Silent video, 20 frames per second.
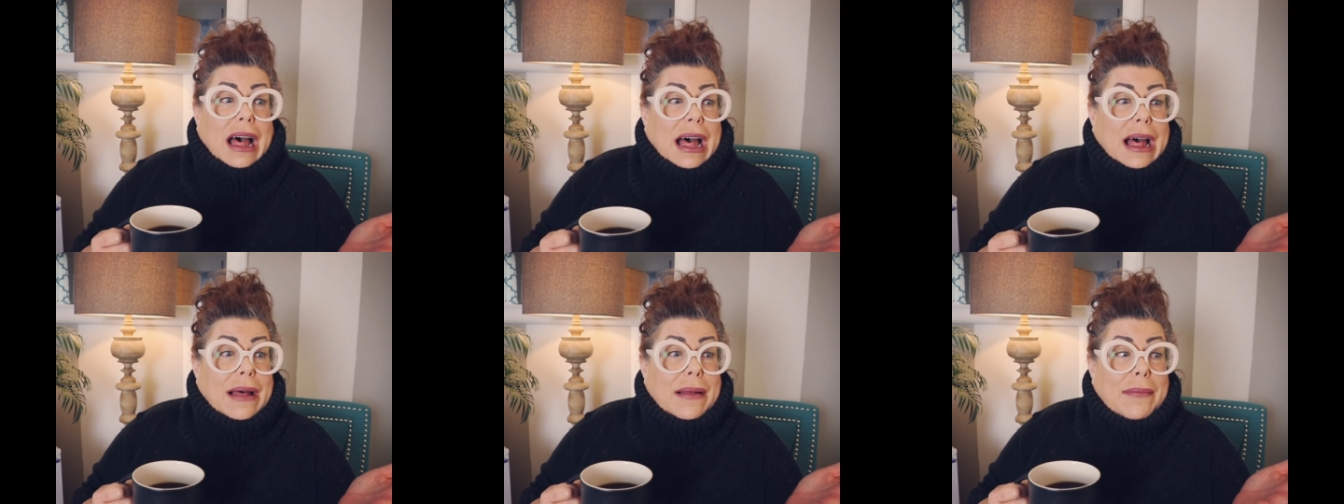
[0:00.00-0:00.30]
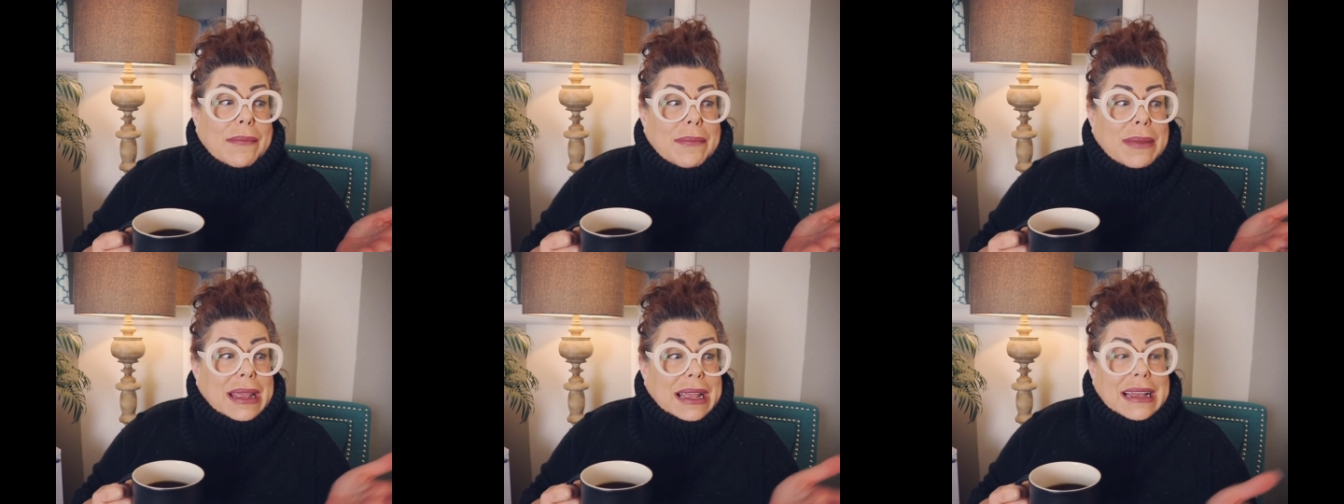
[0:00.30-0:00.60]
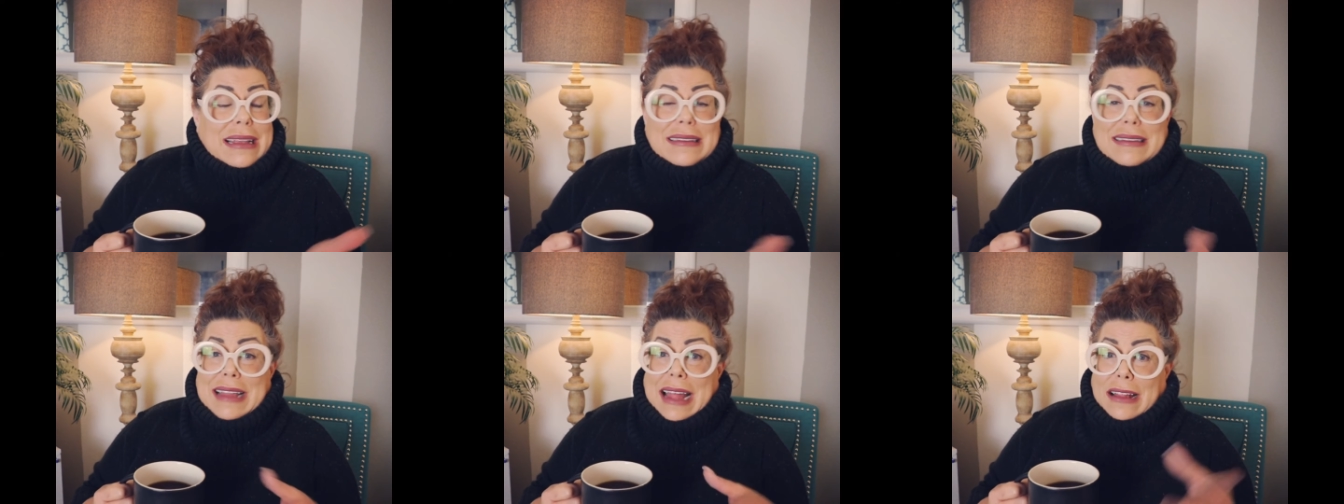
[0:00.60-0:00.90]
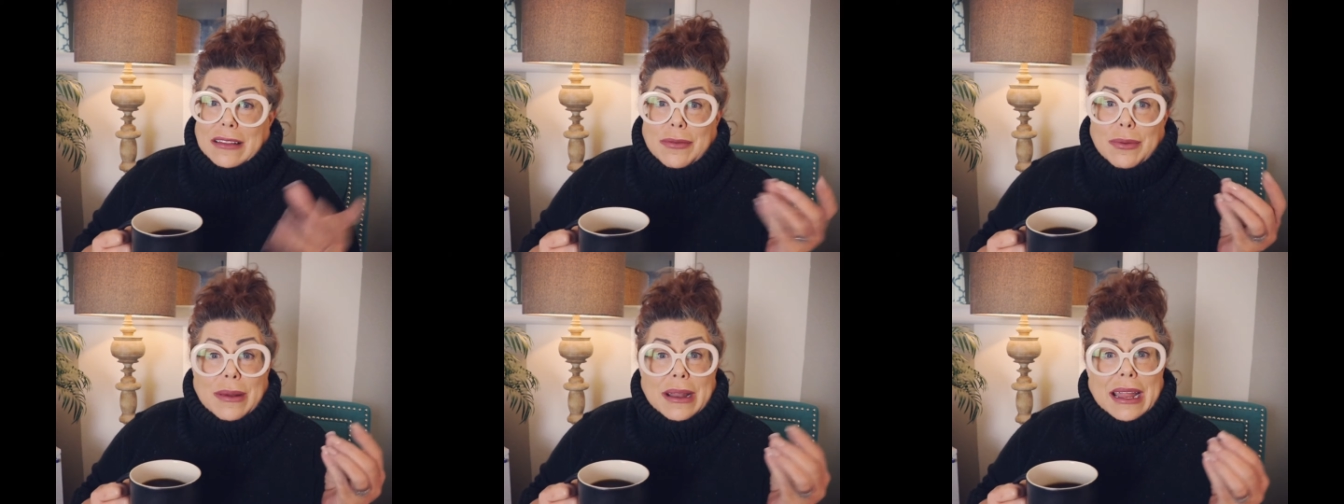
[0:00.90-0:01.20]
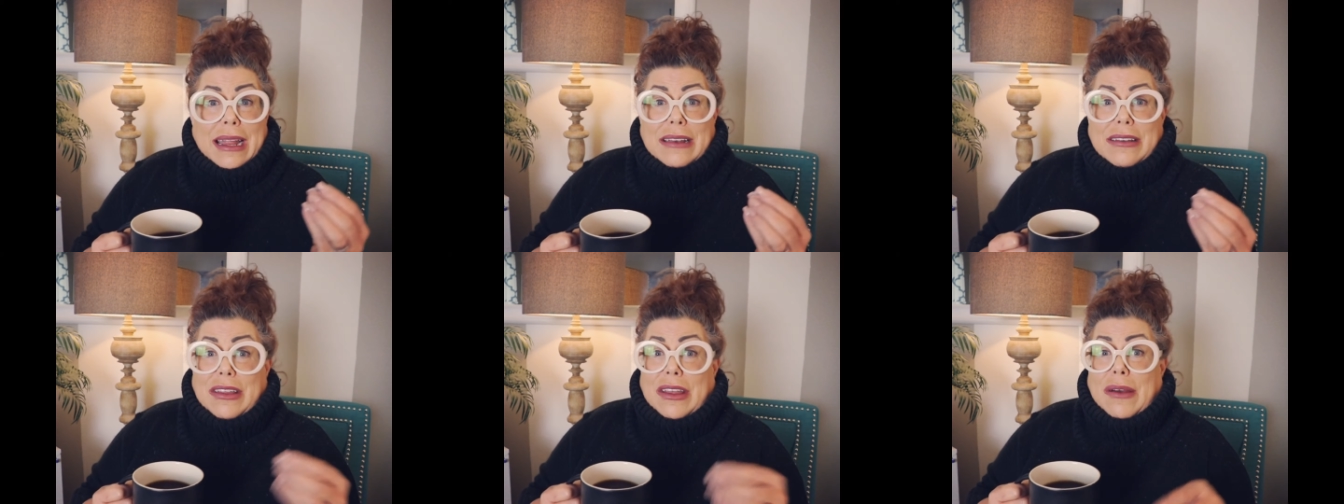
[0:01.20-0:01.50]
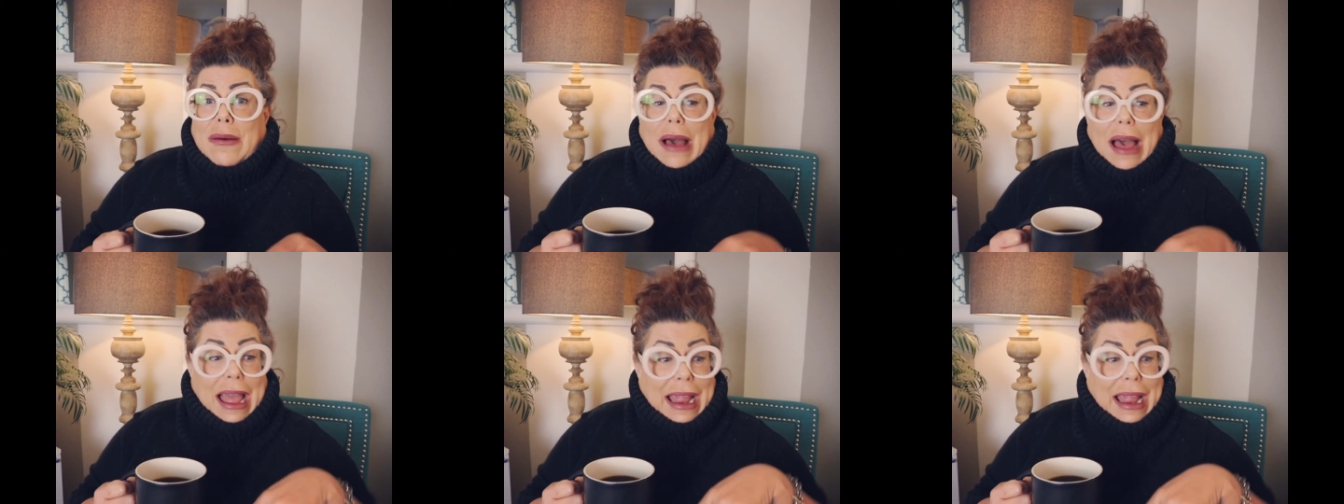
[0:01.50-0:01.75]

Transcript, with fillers: um, because that's what I do.